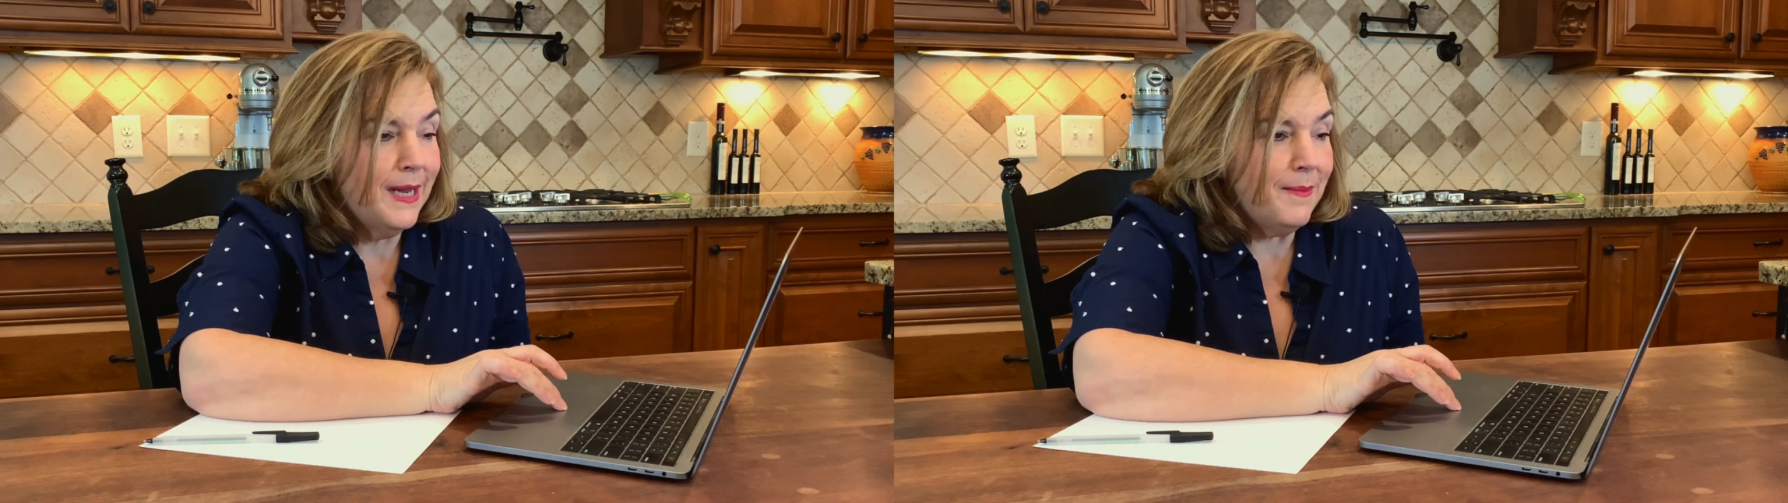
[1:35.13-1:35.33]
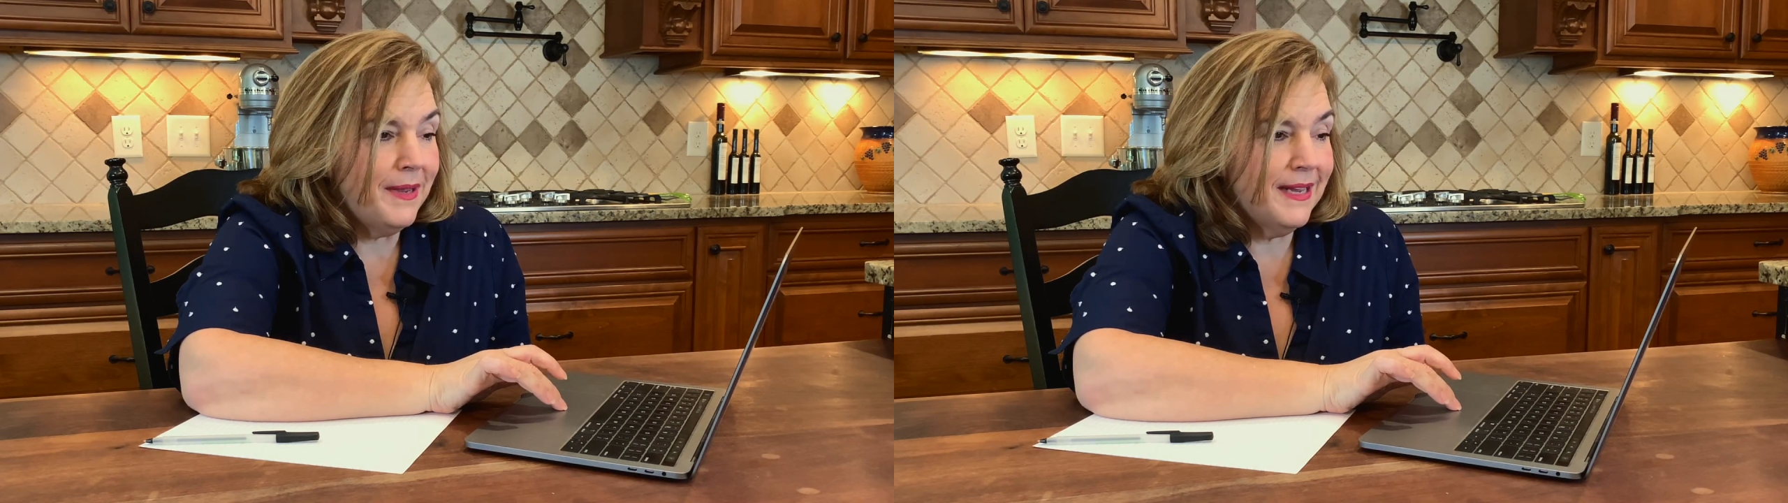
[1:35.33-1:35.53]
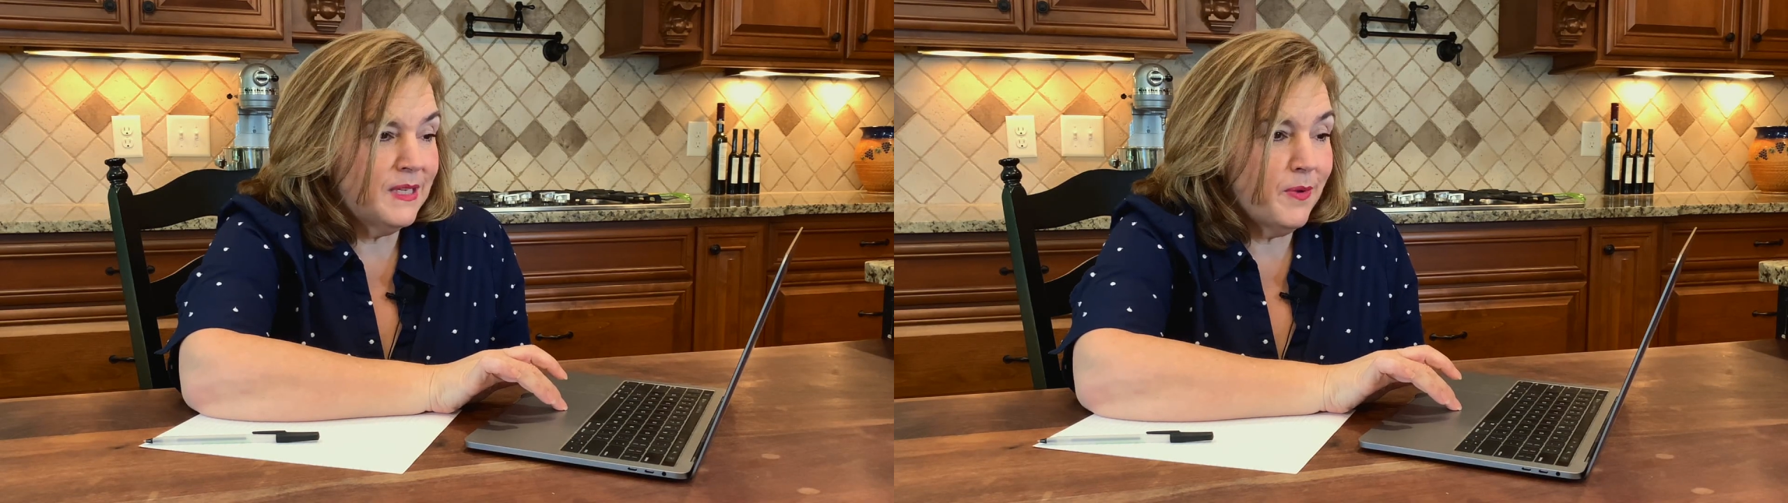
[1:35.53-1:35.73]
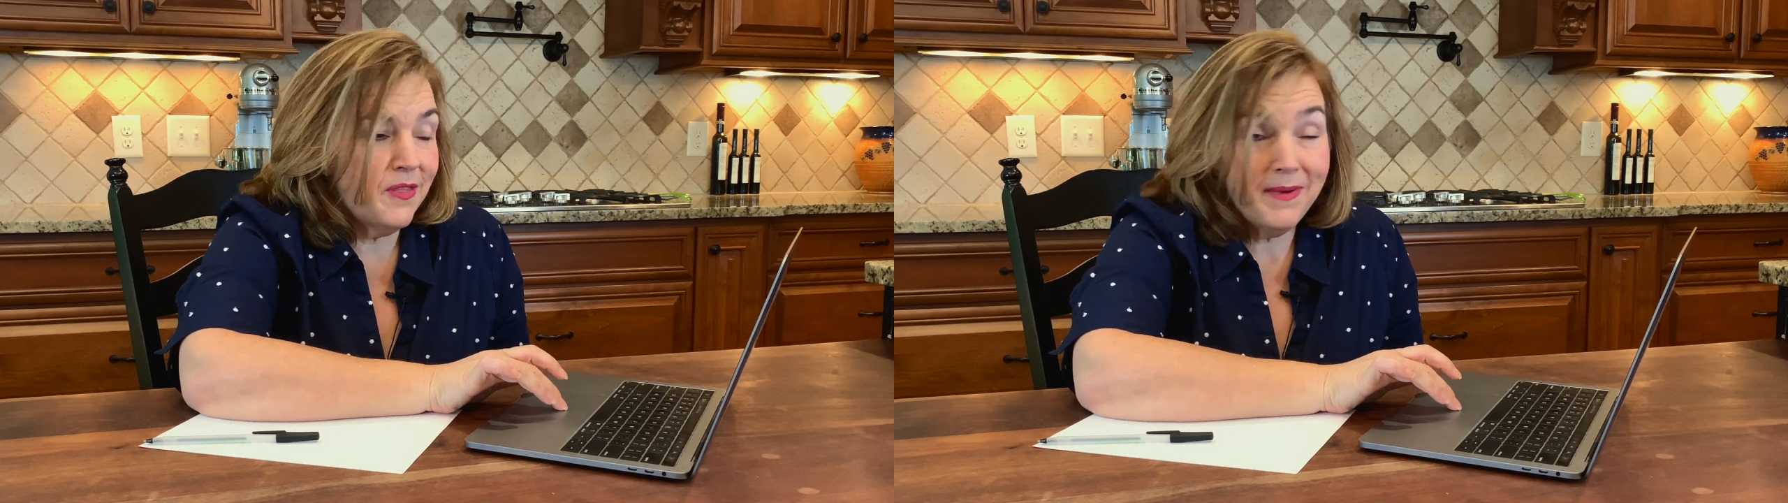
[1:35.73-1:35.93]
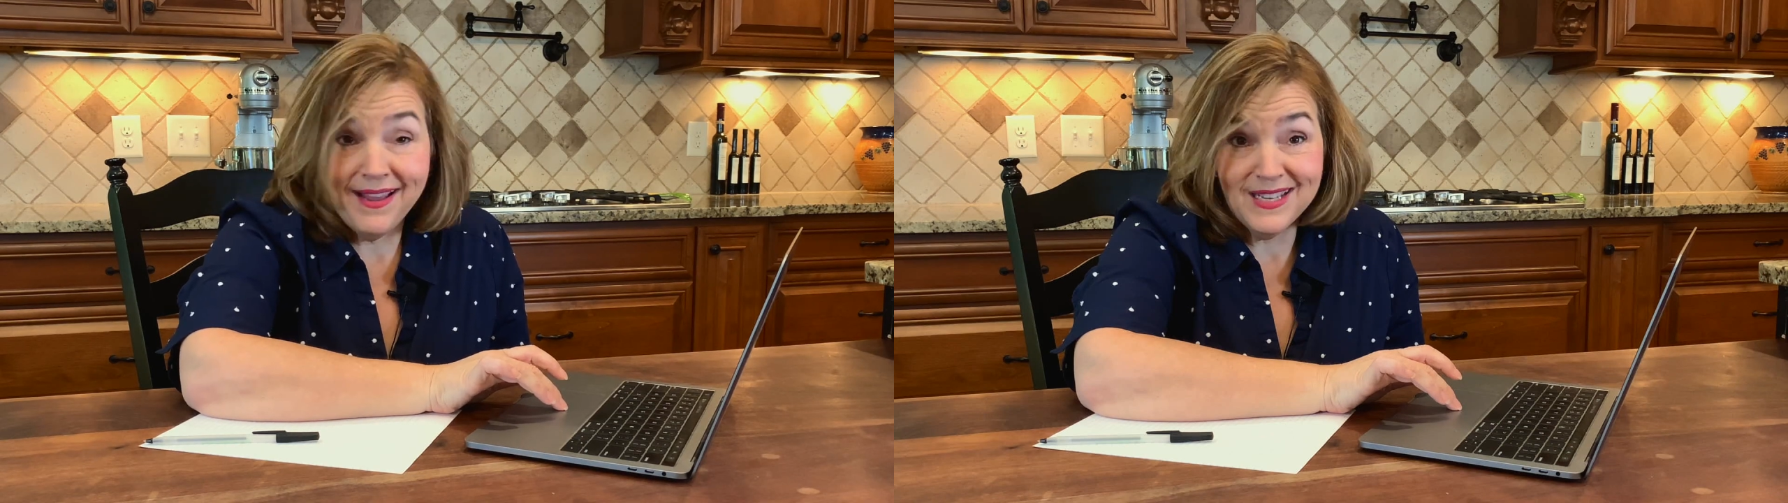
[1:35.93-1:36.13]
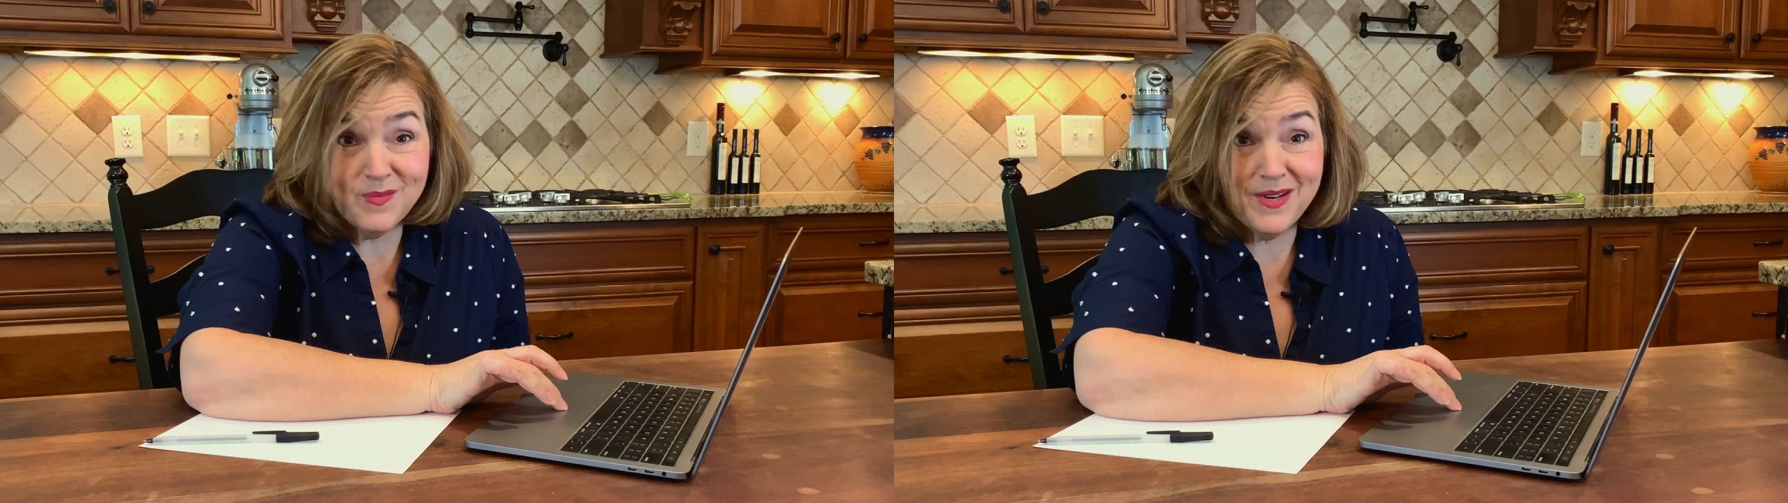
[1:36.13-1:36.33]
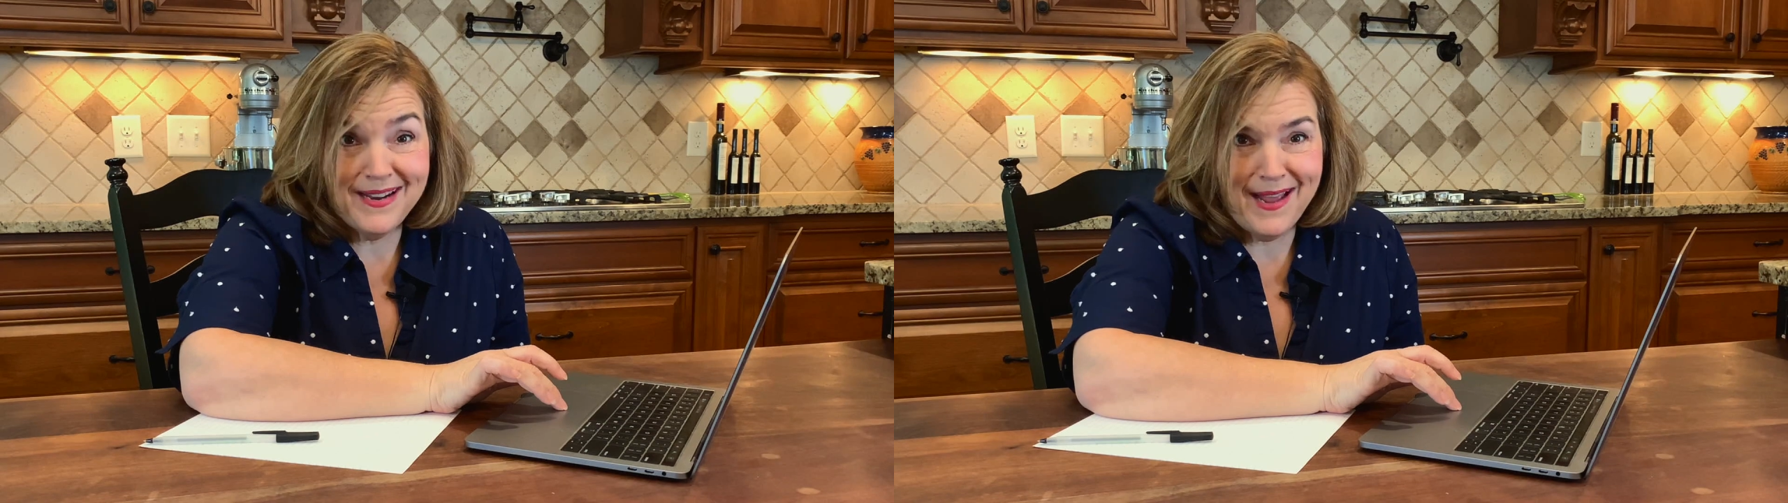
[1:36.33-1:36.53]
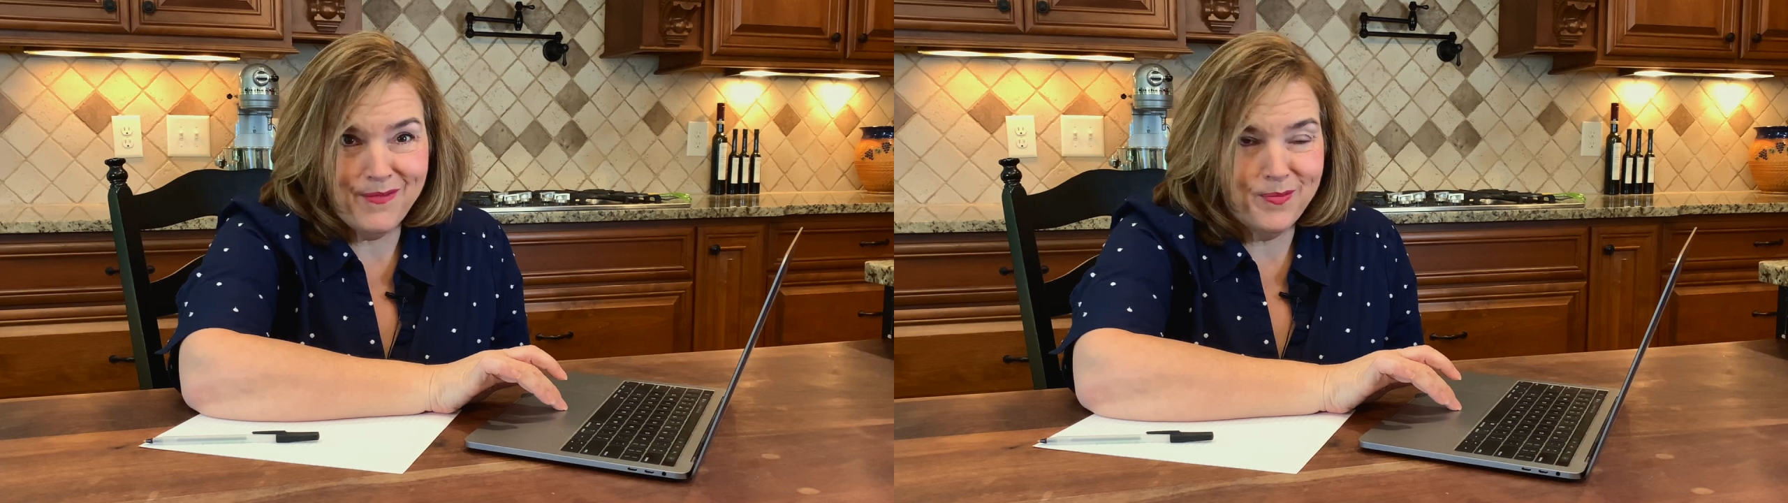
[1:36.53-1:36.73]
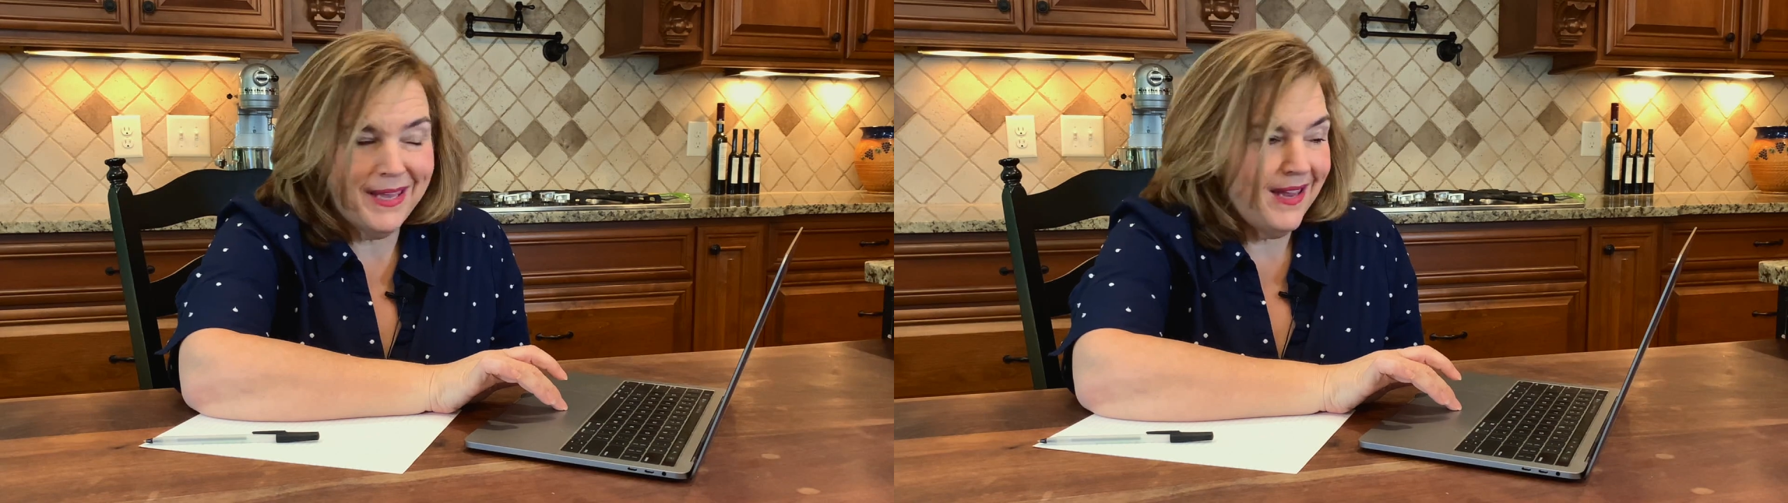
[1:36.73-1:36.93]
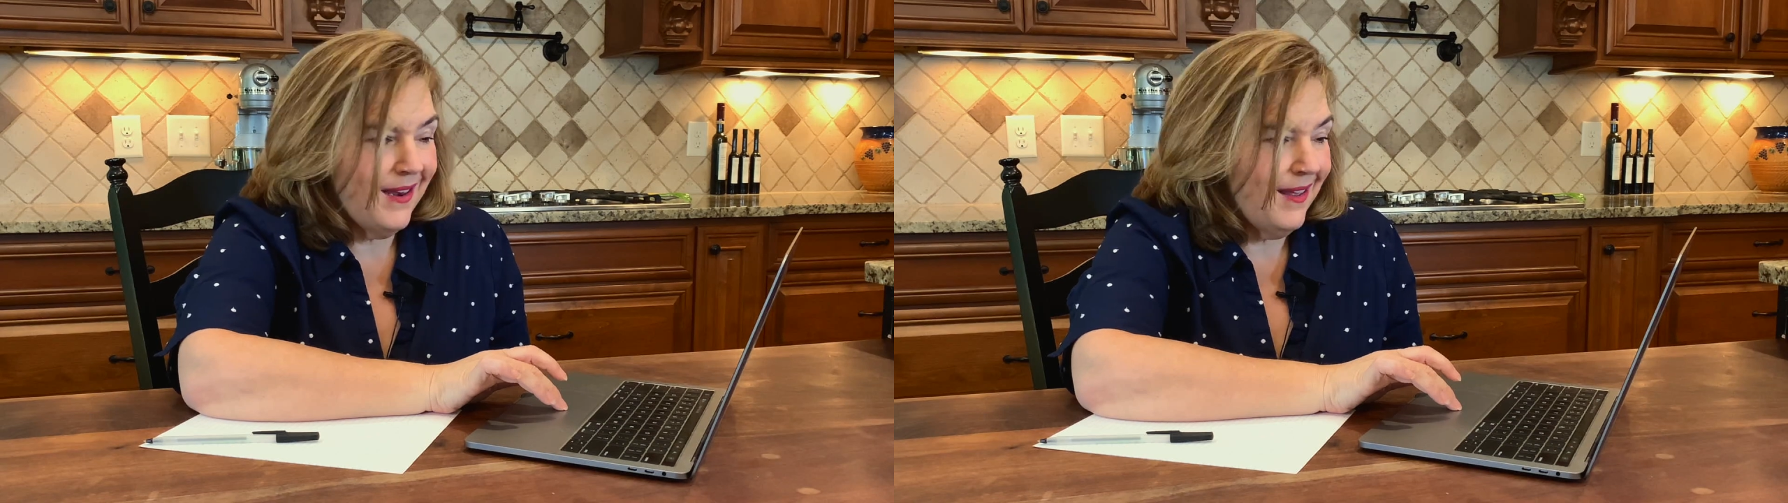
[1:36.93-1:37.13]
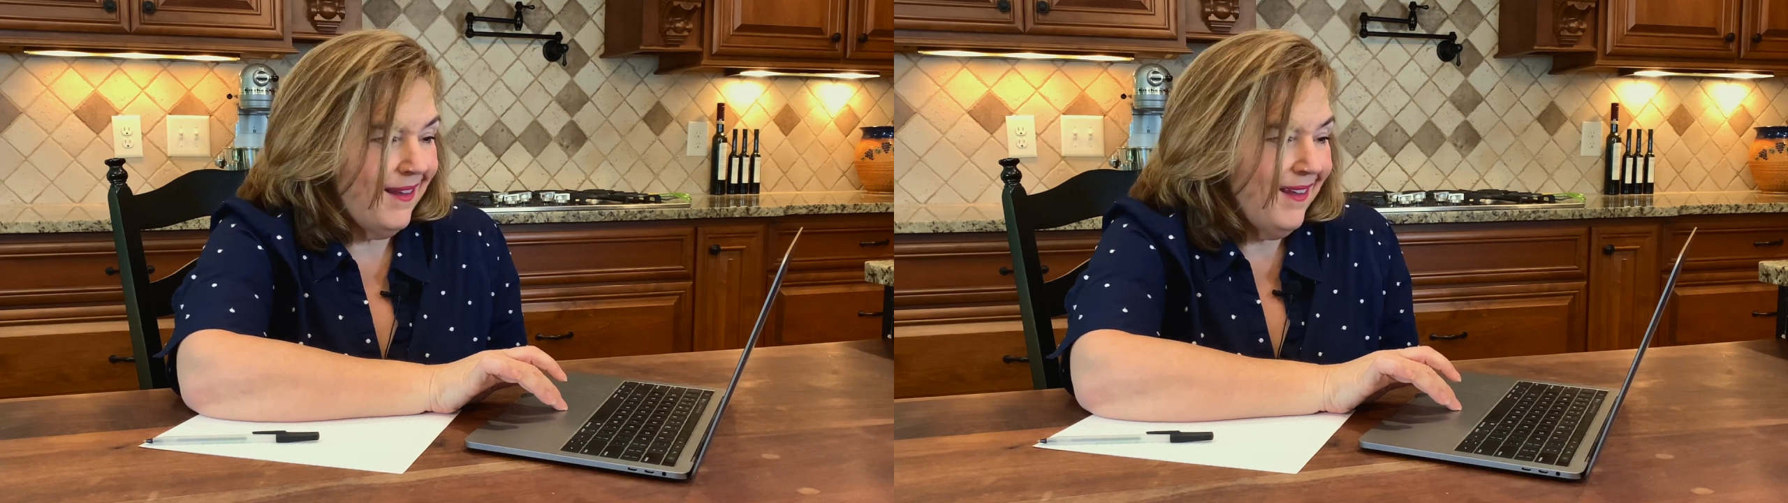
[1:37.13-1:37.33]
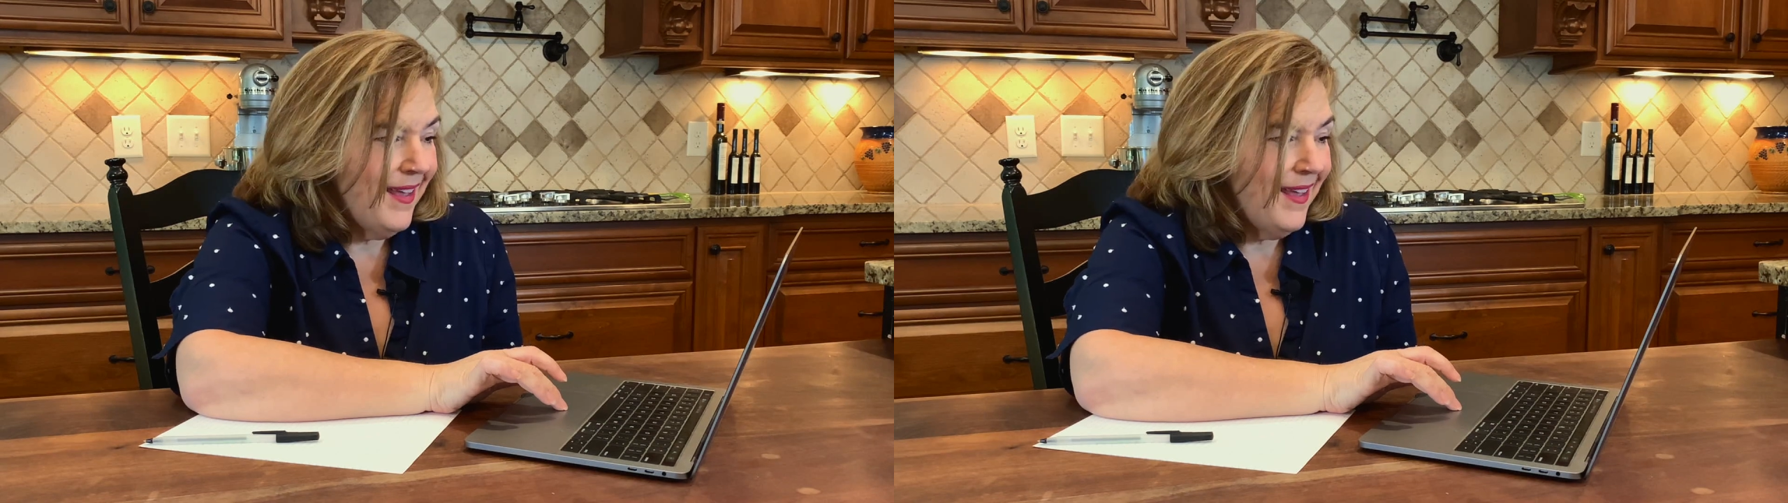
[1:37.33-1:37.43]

because both my husband and I will be eating.